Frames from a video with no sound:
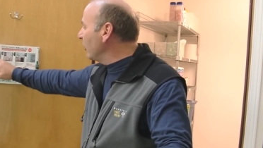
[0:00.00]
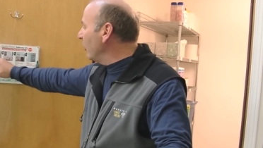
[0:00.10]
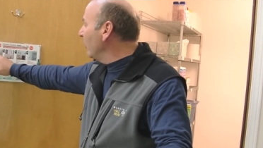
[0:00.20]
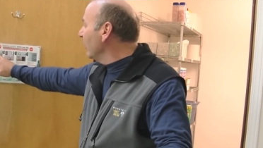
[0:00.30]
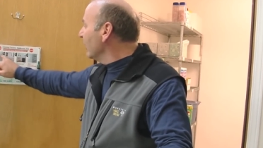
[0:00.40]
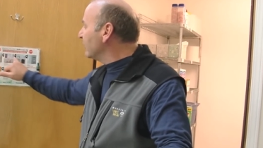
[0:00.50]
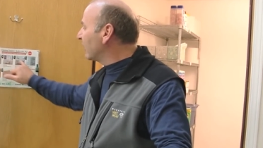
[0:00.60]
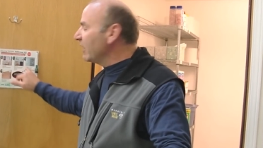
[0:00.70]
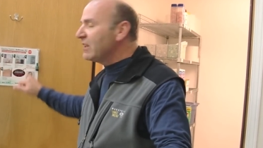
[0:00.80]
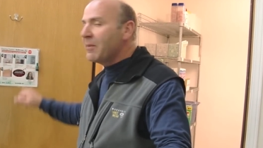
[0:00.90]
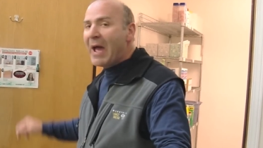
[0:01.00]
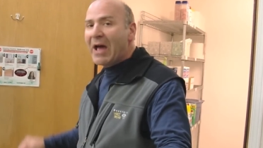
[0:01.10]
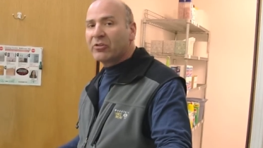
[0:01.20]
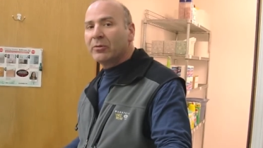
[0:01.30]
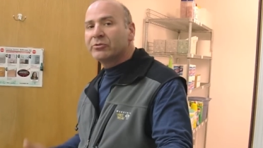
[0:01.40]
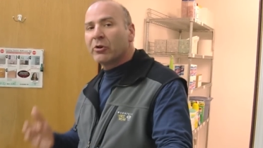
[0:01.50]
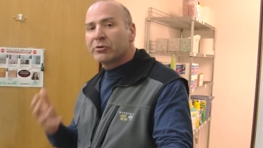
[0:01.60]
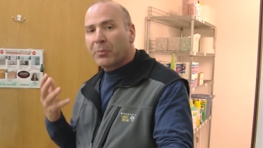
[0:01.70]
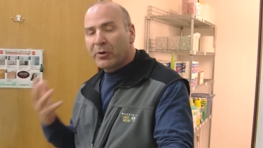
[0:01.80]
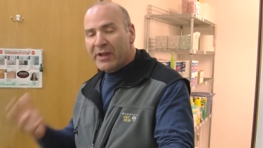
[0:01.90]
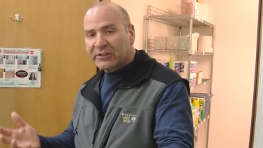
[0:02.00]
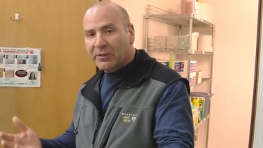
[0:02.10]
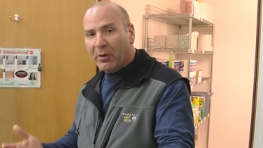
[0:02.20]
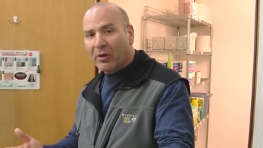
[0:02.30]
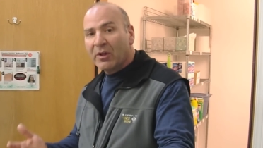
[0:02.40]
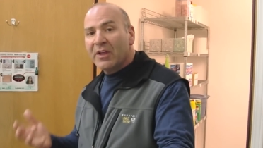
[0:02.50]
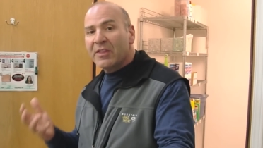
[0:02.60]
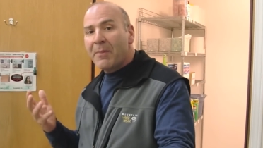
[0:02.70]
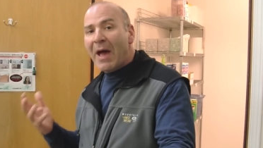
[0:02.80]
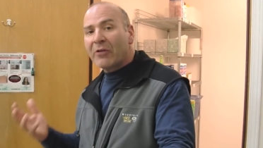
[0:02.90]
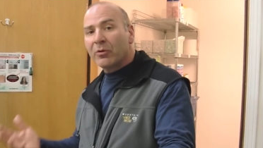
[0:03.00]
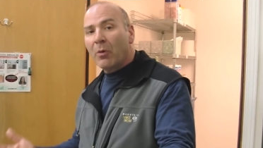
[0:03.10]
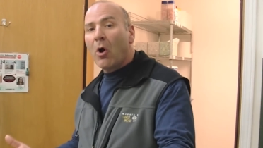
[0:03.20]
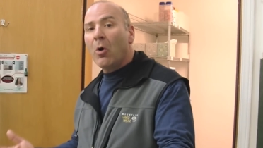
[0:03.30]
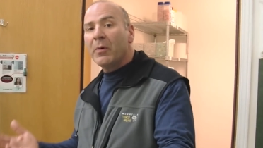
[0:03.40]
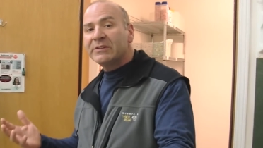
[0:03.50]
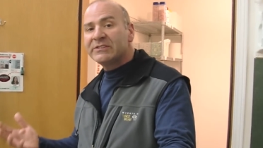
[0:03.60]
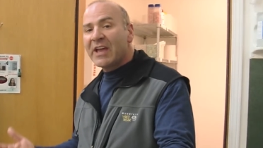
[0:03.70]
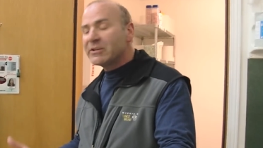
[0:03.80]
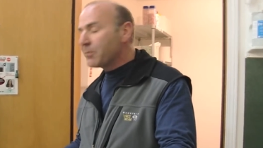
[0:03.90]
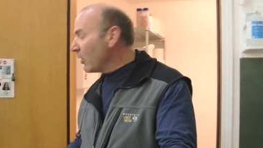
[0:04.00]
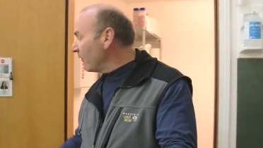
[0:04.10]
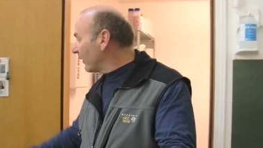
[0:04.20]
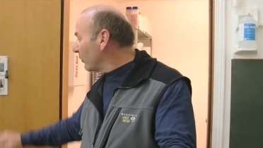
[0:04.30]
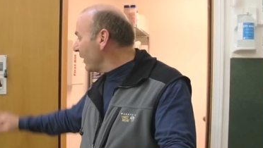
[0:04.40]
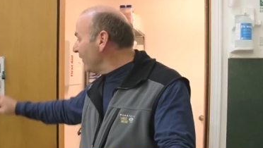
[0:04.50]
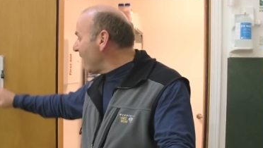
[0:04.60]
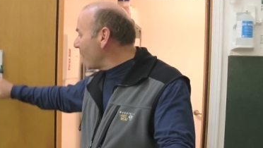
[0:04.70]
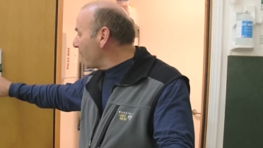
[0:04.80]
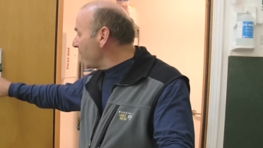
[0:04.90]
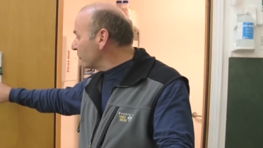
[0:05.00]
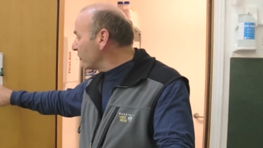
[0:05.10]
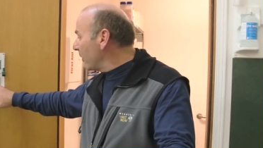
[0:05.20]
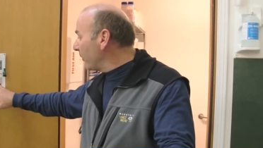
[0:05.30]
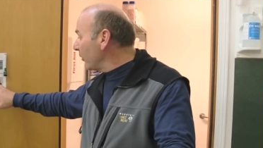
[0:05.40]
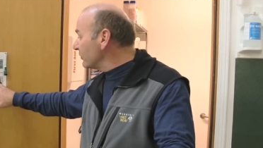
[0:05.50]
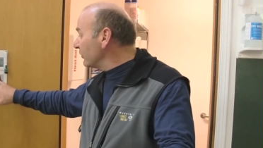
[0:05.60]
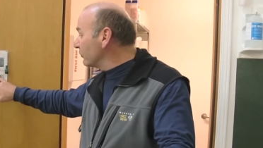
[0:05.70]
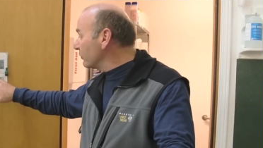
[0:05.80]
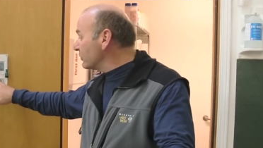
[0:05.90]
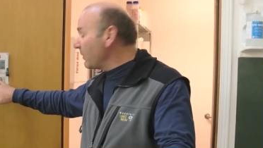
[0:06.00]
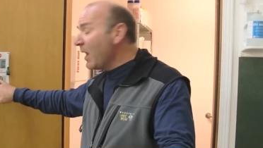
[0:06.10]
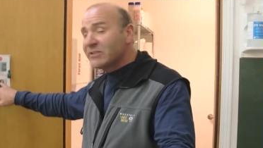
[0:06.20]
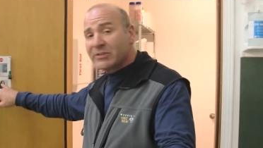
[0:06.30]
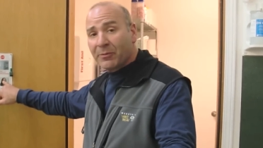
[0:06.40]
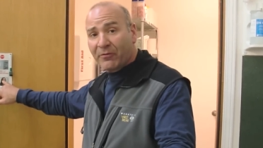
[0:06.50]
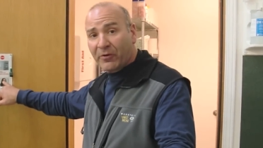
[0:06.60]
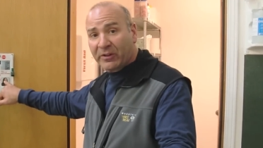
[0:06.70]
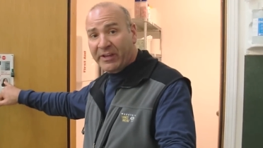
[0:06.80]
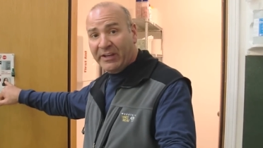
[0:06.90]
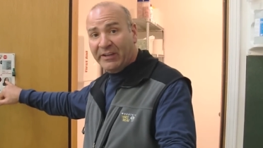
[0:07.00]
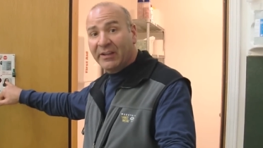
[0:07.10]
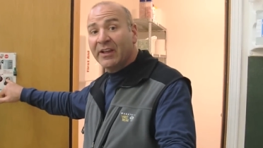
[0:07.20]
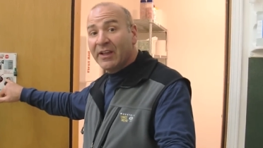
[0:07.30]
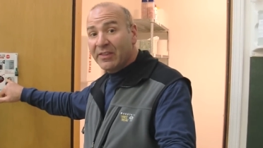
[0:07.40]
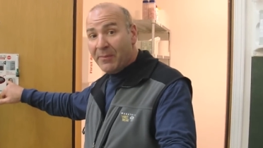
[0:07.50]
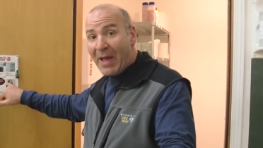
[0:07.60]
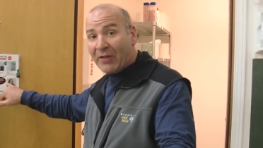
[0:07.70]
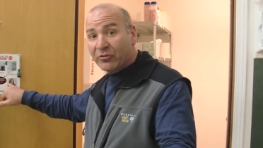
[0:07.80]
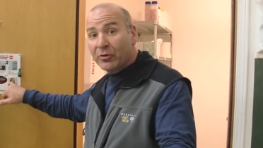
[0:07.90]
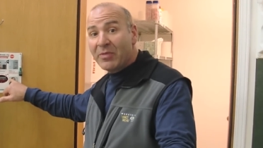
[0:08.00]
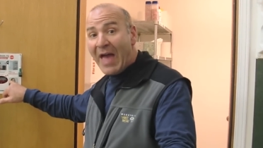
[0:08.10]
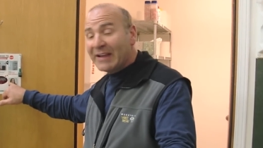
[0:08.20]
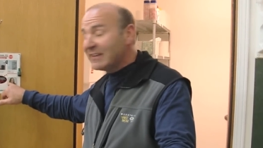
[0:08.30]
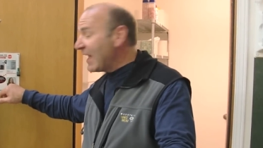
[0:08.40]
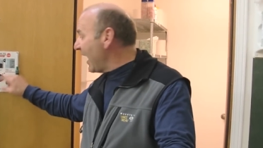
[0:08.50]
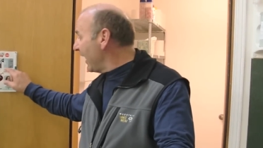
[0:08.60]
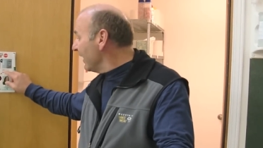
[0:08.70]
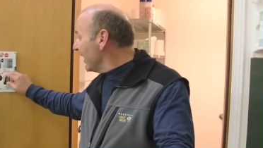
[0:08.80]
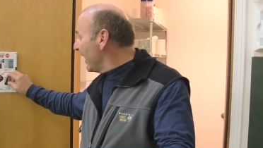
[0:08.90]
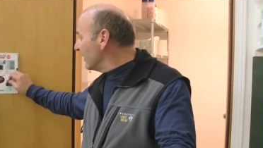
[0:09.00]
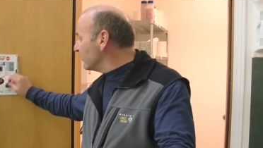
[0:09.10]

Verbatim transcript: do to clean the bathroom so it's predictable. The bathroom always stays perfect. We even have a picture of the person who's responsible for cleaning the bathroom that day and it